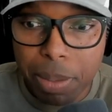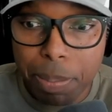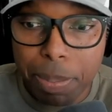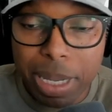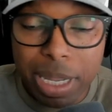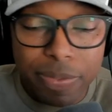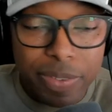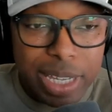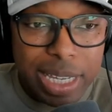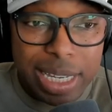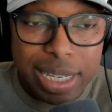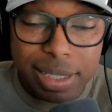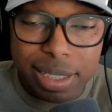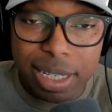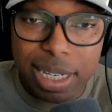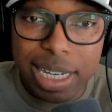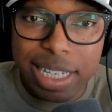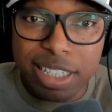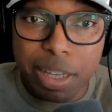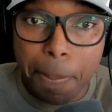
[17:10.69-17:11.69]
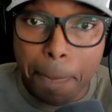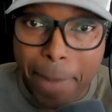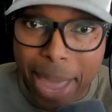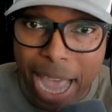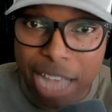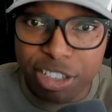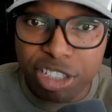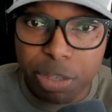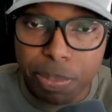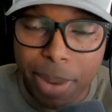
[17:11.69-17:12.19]
BV is a
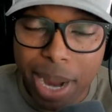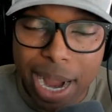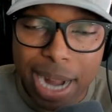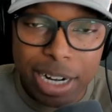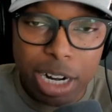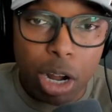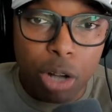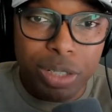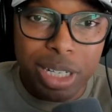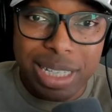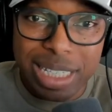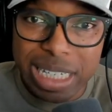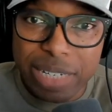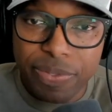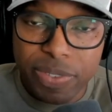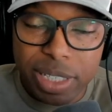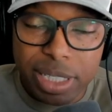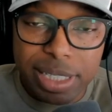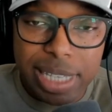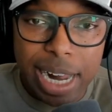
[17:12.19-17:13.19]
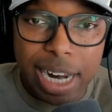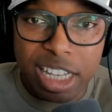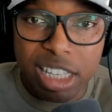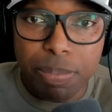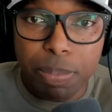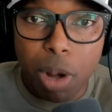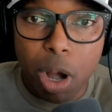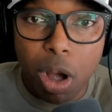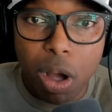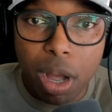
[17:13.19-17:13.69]
mastermind on the defense side of
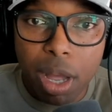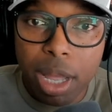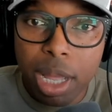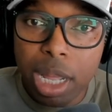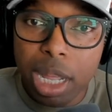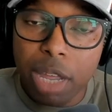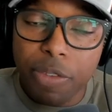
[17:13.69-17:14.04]
the ball.